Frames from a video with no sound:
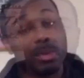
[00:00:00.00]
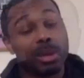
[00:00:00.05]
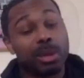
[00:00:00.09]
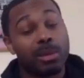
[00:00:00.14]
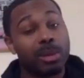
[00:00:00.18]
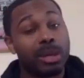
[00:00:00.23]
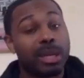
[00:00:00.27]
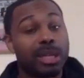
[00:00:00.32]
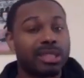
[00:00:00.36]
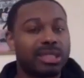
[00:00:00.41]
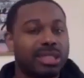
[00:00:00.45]
me,
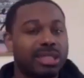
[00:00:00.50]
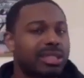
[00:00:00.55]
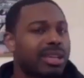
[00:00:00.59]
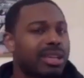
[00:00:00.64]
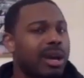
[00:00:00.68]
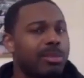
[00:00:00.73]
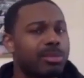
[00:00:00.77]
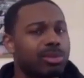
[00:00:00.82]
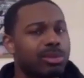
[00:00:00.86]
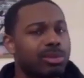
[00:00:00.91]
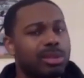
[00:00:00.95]
but it just
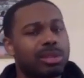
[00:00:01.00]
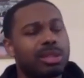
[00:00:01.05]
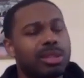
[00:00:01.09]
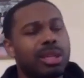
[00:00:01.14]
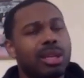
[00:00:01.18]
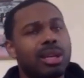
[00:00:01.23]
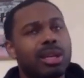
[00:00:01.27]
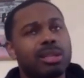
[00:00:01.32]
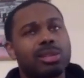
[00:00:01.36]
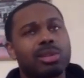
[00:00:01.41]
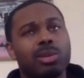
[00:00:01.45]
comes with the
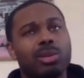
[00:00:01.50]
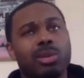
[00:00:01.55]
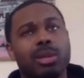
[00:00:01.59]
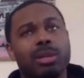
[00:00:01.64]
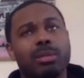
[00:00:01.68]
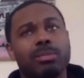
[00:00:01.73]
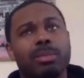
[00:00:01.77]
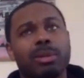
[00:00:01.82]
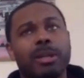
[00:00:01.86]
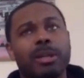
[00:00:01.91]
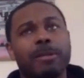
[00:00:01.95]
territory.
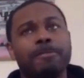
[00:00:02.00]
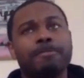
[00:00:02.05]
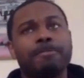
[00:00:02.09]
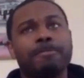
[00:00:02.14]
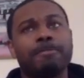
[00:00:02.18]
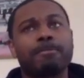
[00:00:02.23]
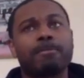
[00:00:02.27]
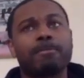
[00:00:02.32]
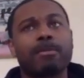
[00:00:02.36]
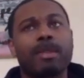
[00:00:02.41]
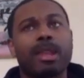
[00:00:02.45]
But
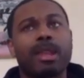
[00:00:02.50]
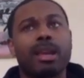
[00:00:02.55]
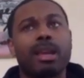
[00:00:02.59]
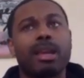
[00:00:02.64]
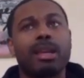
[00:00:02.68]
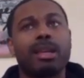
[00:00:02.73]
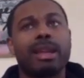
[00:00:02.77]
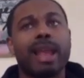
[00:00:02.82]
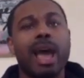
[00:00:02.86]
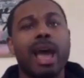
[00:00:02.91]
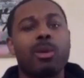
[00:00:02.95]

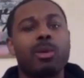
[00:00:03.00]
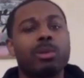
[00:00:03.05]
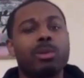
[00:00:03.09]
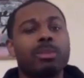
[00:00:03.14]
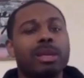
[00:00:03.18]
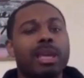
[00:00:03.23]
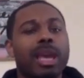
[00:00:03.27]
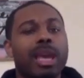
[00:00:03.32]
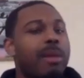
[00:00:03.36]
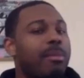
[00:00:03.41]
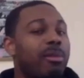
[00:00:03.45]
now it
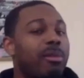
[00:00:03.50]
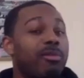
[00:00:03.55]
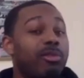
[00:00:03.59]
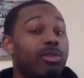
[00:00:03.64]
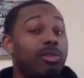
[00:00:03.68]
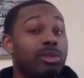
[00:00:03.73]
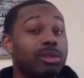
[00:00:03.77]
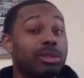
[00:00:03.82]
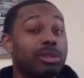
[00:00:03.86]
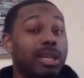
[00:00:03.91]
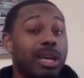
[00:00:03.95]
became a
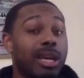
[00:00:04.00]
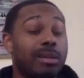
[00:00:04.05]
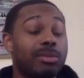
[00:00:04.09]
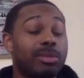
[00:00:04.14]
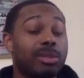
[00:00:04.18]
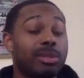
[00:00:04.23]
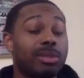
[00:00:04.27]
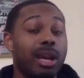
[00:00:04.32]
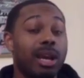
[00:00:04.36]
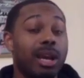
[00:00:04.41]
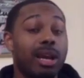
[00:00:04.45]
full time
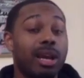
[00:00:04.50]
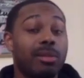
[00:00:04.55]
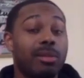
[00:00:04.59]
job.